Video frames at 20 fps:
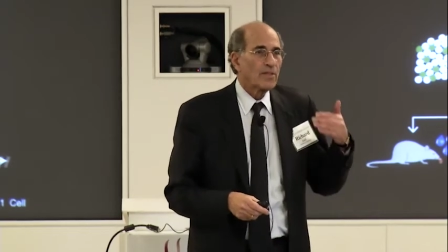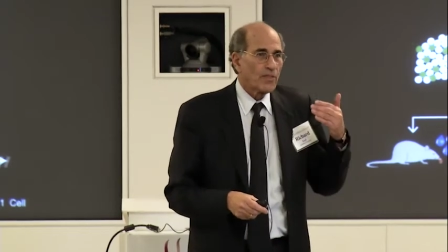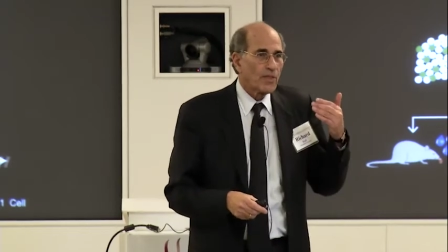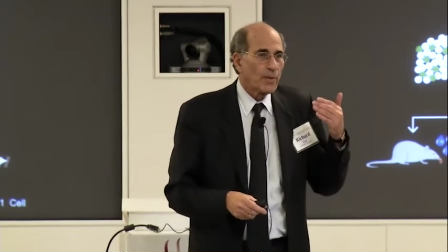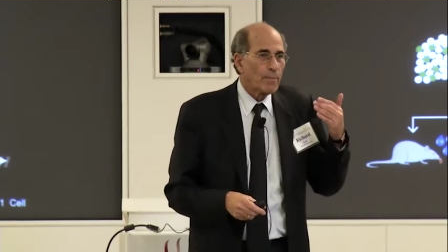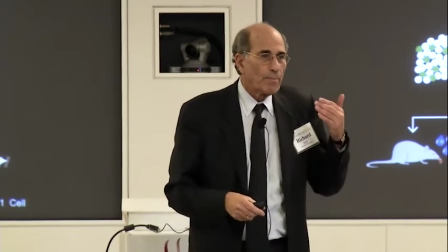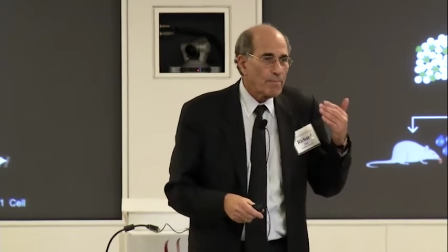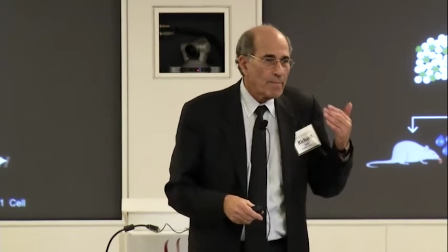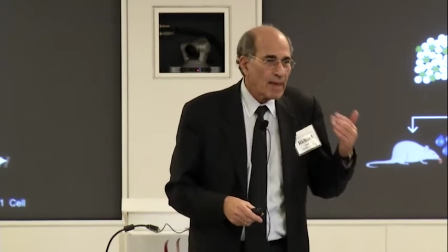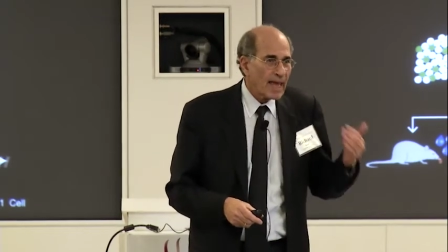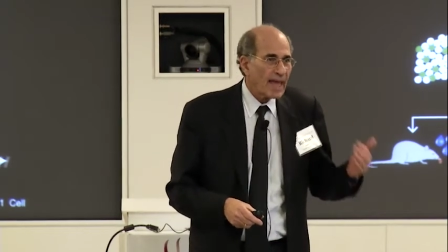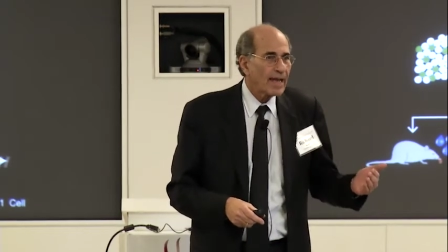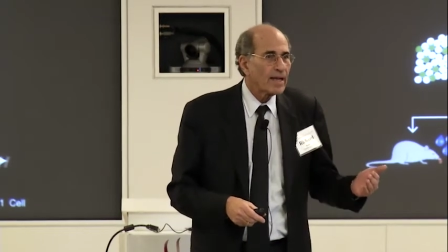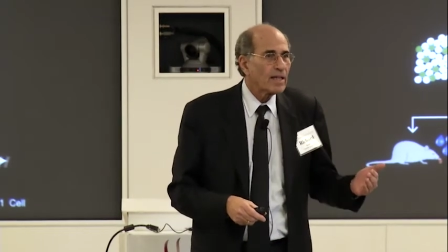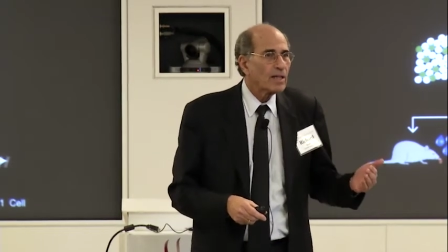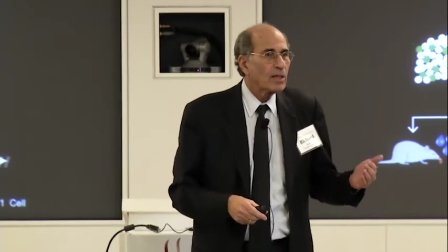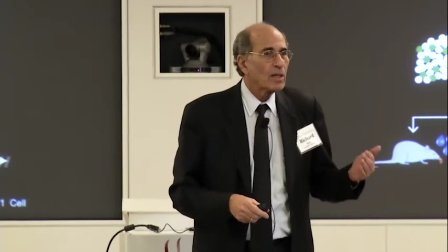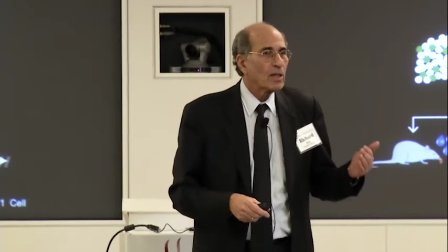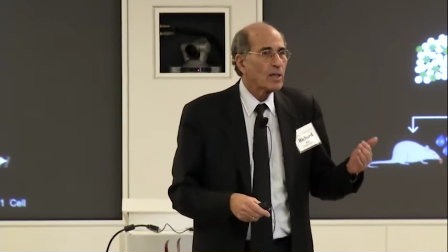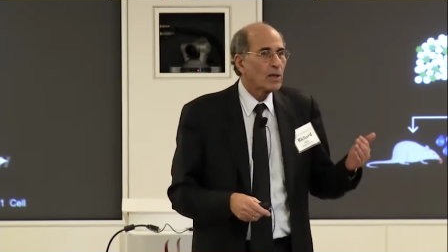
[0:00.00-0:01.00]
The
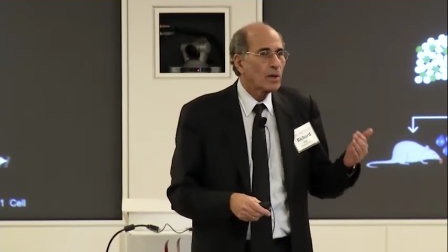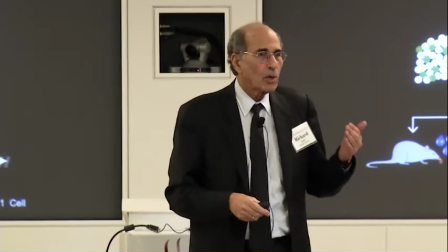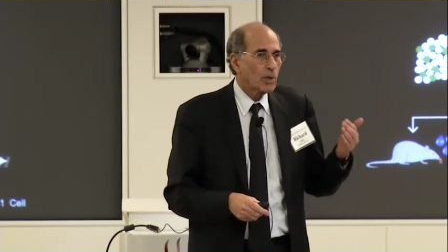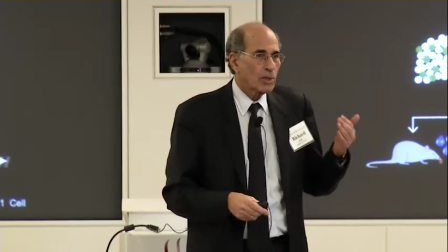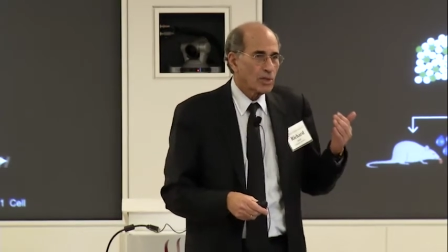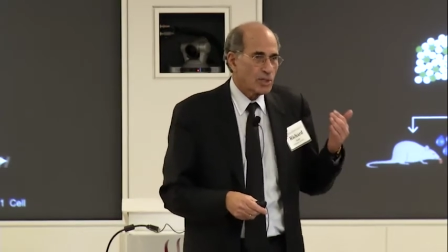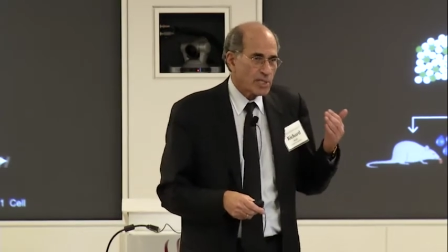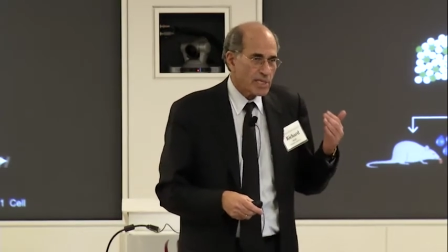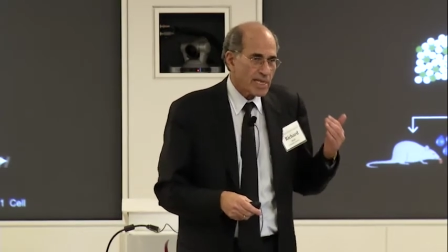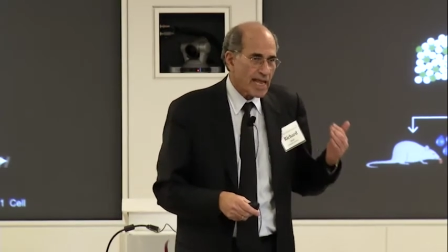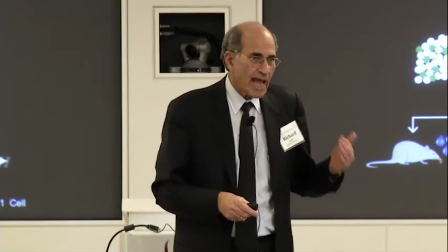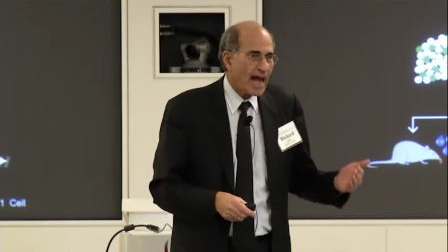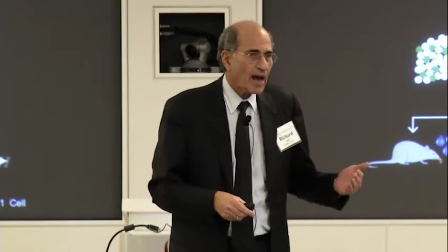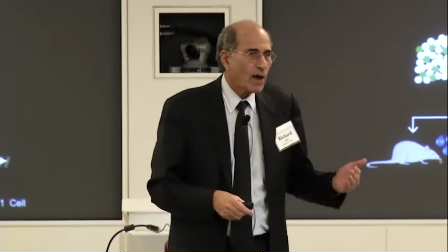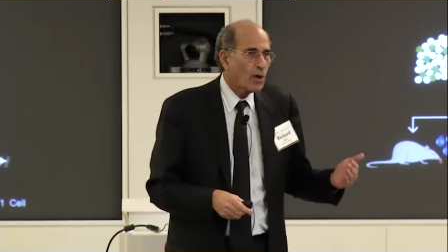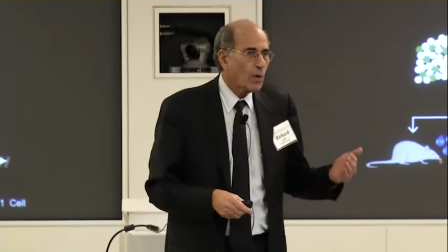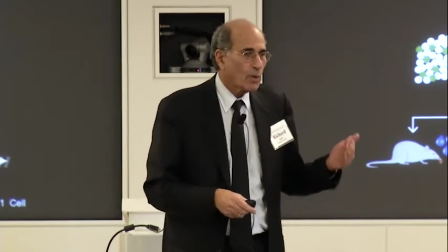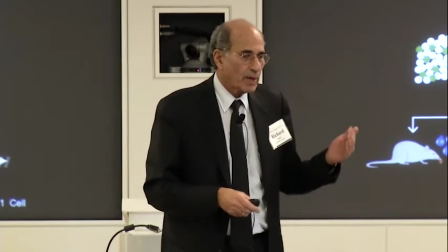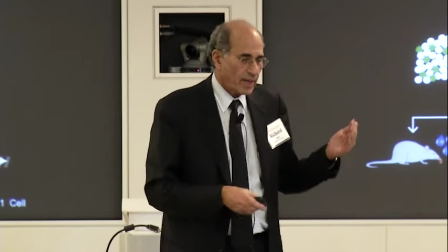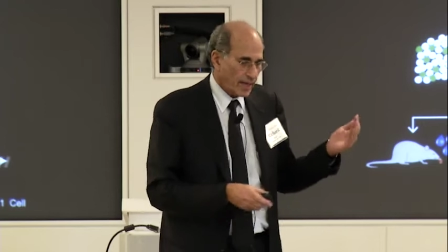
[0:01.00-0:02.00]
male
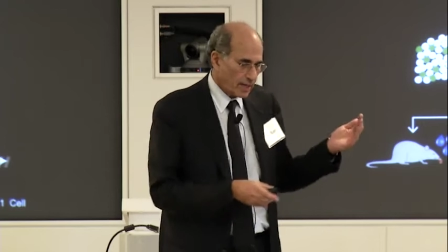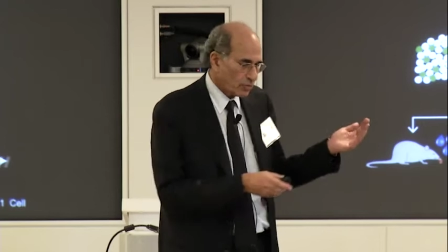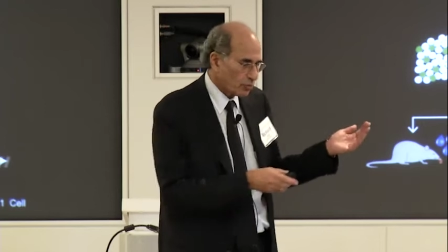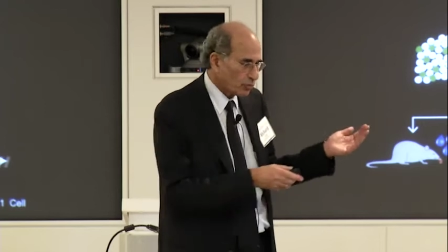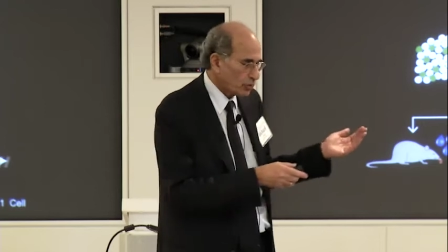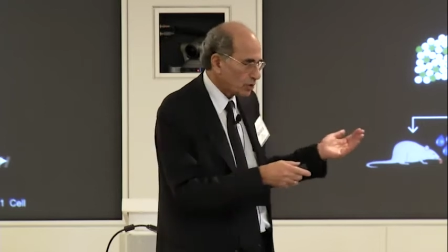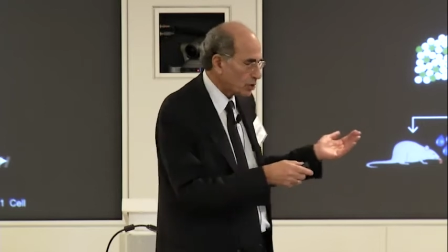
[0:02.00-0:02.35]
now in